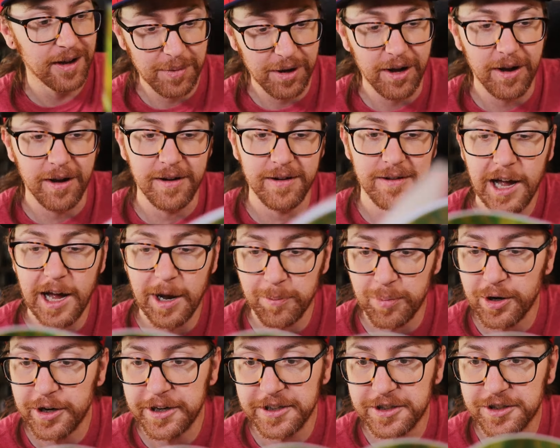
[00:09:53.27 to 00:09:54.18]
but I'm
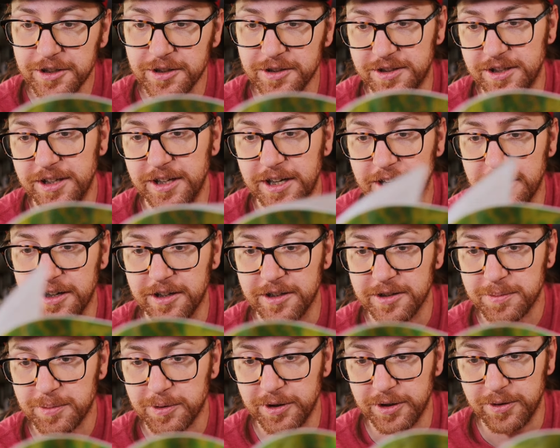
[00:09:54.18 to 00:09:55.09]
pretty sure it's in here and
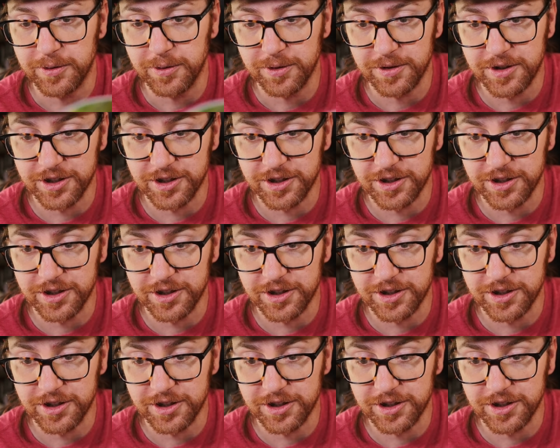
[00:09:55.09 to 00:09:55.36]
it's pretty cool.